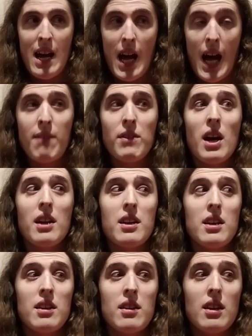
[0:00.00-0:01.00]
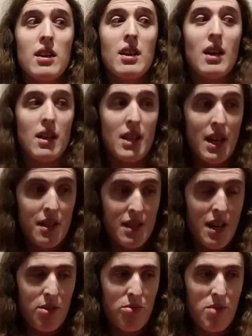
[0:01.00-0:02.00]
I've gotten a lot of
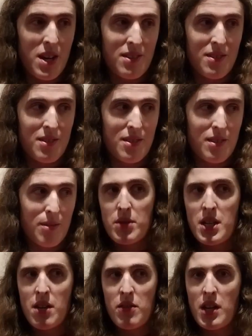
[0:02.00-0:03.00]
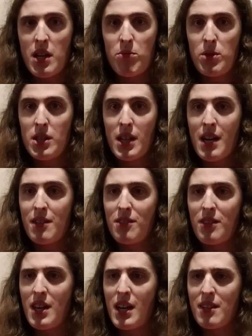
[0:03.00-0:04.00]
death threats. Now that I realize
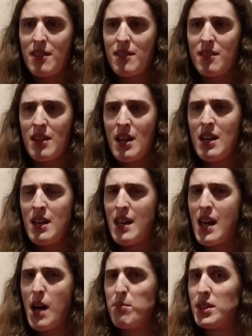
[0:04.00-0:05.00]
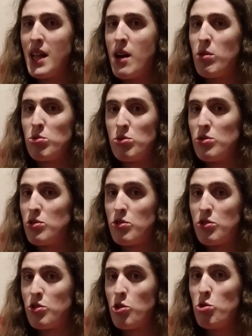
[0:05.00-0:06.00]
that I'm allowed
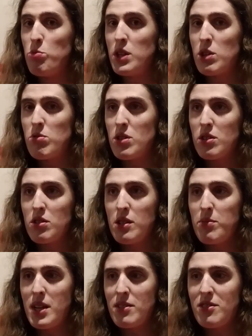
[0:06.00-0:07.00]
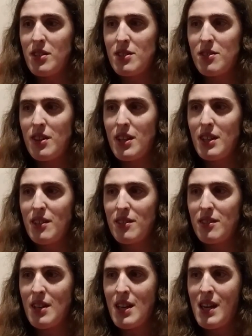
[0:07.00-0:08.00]
to be critical about such
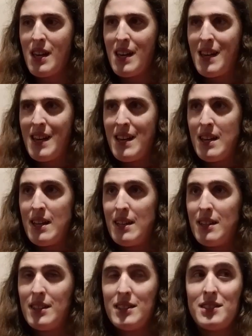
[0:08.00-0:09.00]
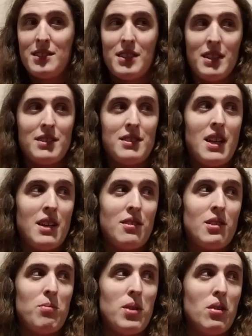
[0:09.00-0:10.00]
things, it's nice
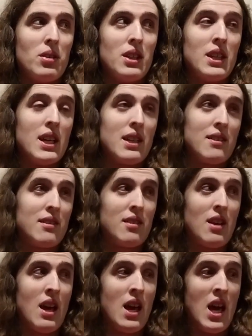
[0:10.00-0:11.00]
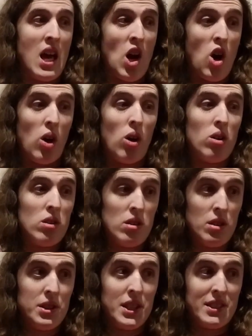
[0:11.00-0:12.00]
to be able to get
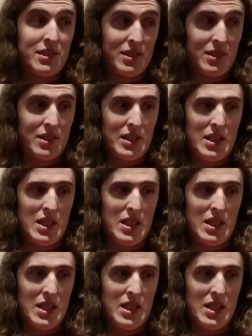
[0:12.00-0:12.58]
all this